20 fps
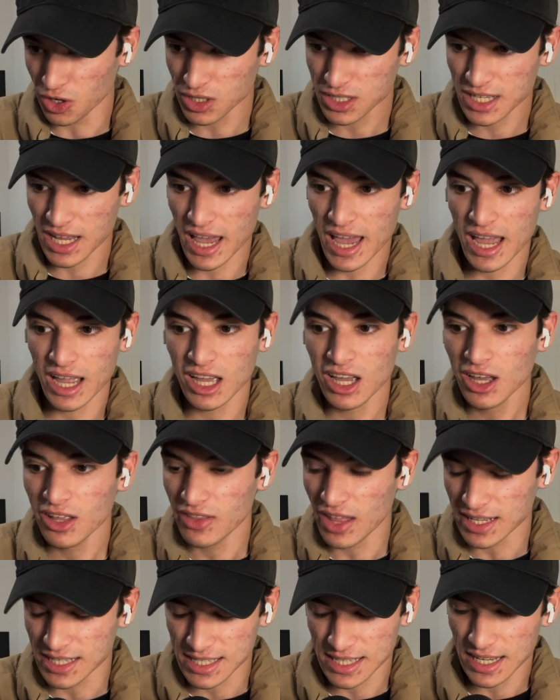saying
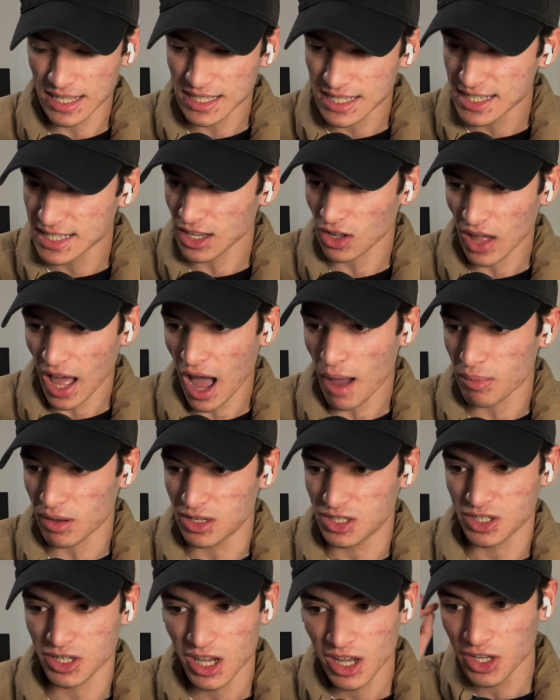that sin still
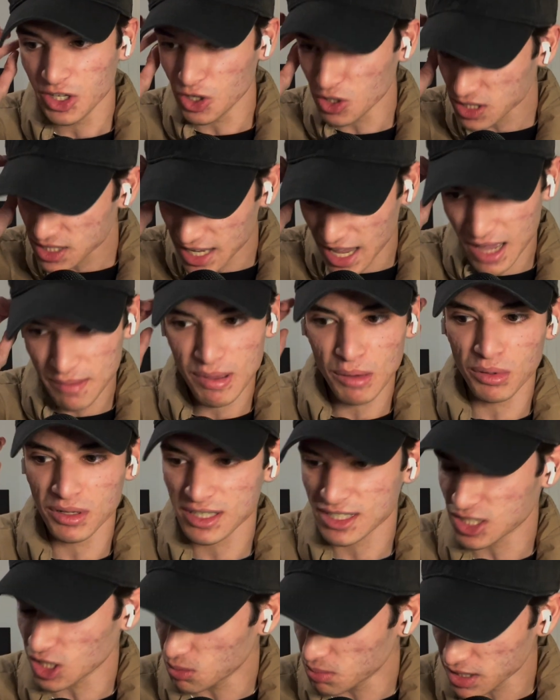happens. You're saying people
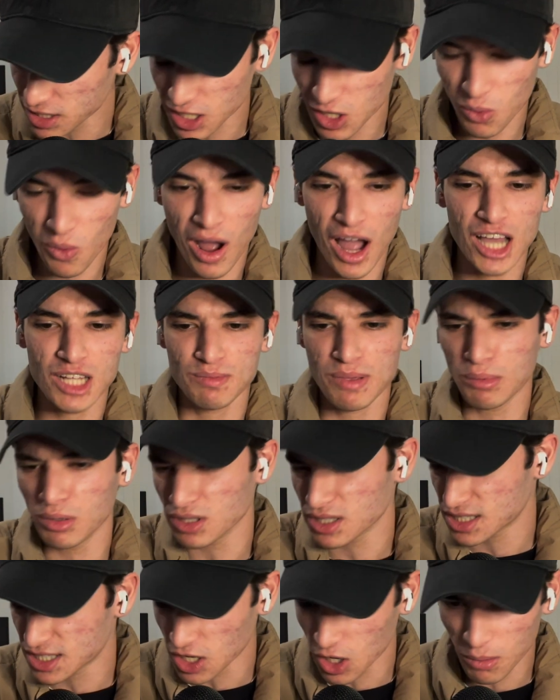still beat their wives, people
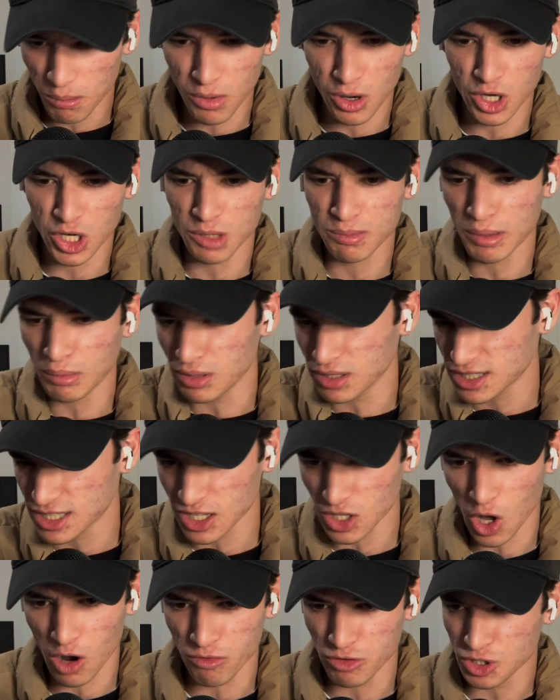still murder, people still
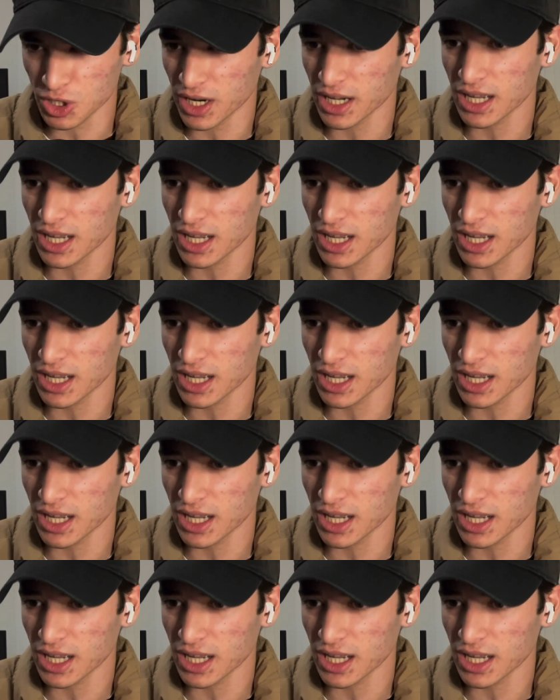overdrink.